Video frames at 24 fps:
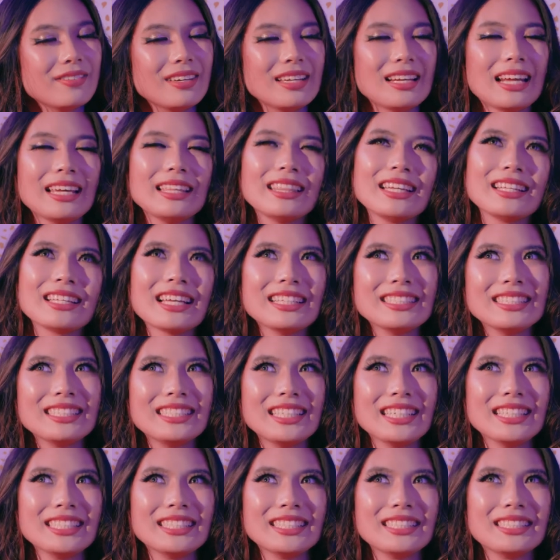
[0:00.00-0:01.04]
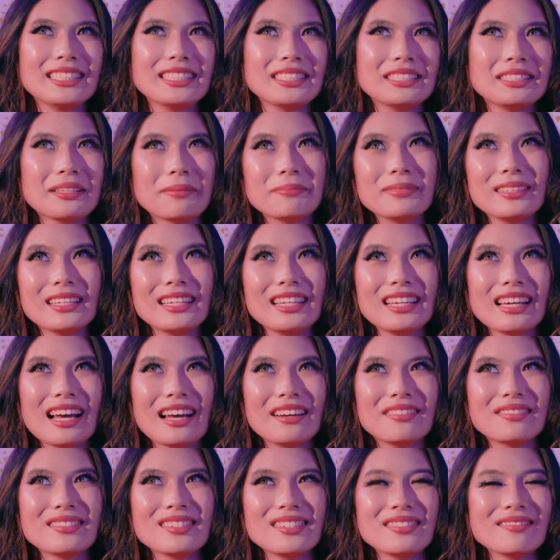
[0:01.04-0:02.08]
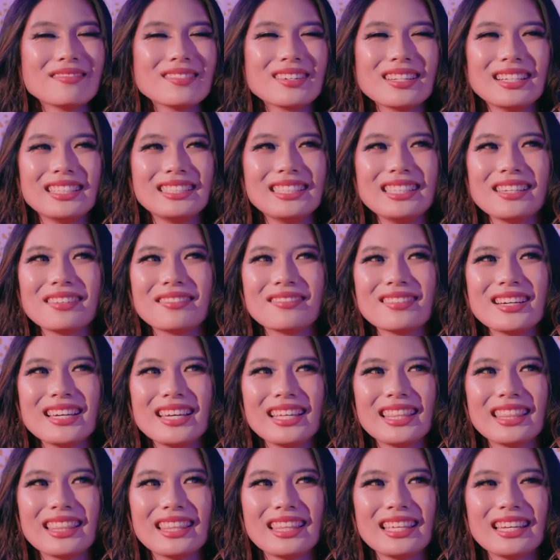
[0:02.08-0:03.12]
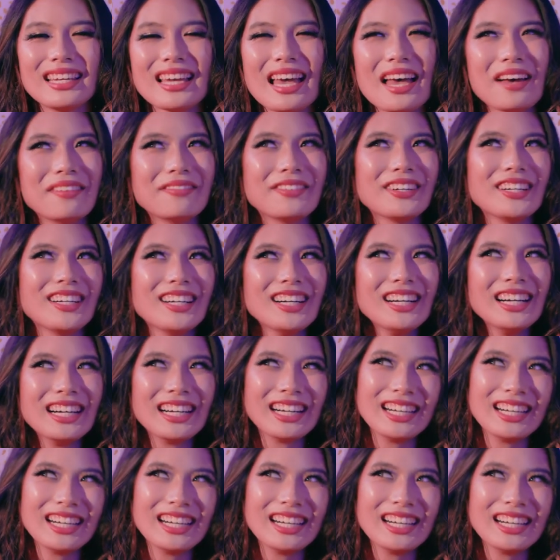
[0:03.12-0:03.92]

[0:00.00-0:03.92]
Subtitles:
And I think that's just something I wouldn't want to deal with ever.